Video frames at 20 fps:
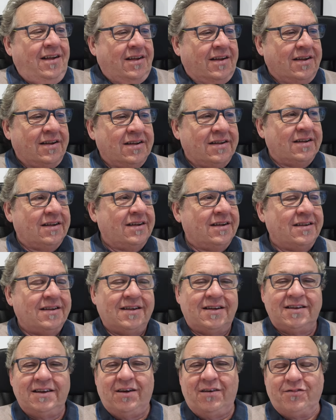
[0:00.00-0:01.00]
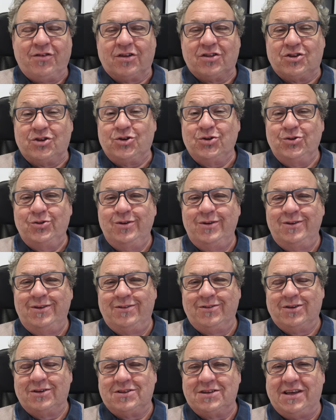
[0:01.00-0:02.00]
I know I've got to do.
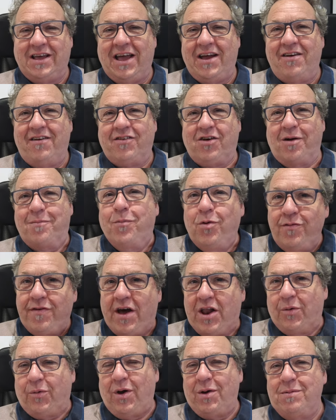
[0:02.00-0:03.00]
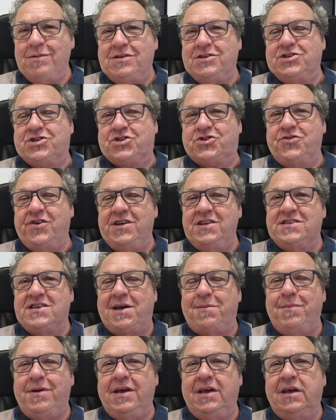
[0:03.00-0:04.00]
I've got to get. I've got to move out of the way, when she screams
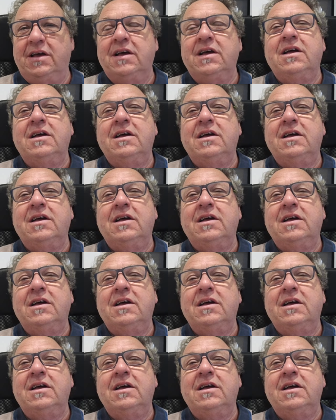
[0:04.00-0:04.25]
at me.